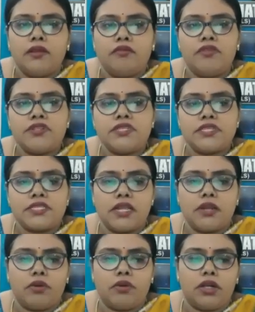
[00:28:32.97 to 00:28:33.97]
which is
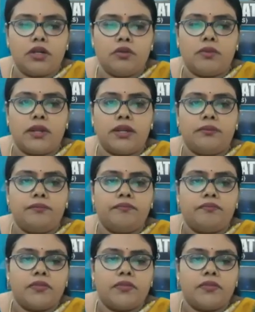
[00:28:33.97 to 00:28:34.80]
equal to 1.